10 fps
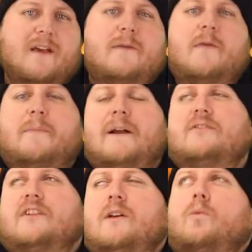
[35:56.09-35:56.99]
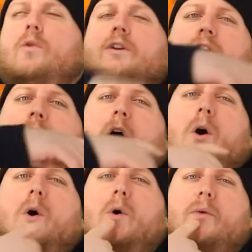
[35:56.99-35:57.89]
then the piercing would
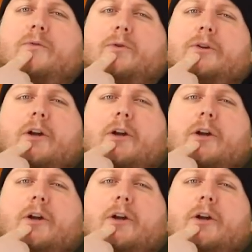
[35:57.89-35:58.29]
go through